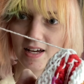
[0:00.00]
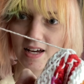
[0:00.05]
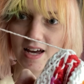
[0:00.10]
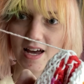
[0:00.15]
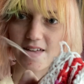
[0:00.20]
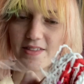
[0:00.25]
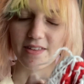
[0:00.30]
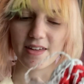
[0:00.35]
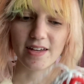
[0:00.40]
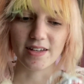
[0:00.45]

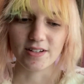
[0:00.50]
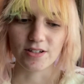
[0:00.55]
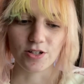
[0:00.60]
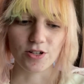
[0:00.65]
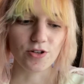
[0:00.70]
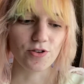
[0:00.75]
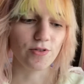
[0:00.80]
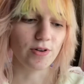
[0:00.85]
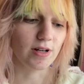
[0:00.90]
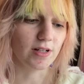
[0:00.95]
and then
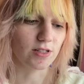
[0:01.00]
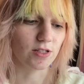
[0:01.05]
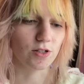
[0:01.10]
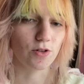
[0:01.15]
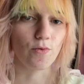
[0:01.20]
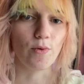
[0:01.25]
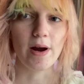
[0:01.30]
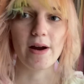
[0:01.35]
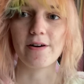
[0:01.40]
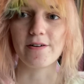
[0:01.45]
do a
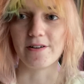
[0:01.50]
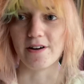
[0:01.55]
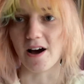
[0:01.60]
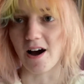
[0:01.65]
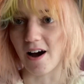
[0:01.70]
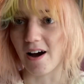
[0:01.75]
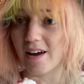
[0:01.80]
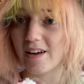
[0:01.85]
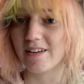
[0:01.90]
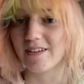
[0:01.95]
square
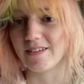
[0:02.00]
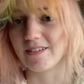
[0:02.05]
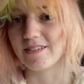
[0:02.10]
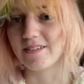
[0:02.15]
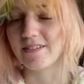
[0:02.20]
knot.